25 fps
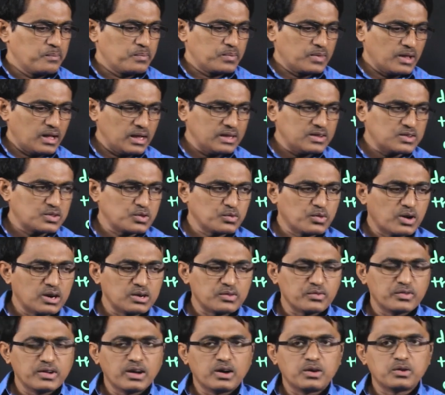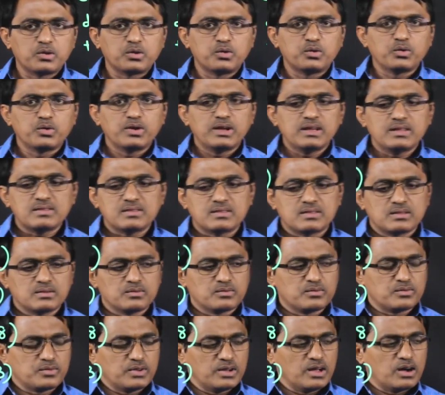Next what we have to do is
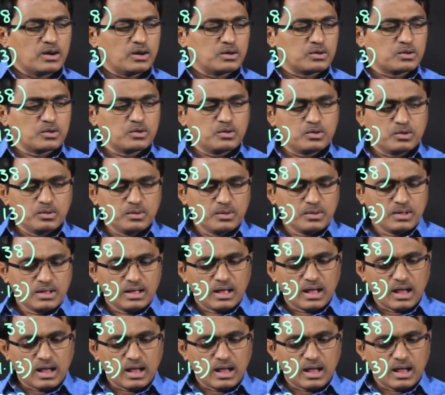we have to,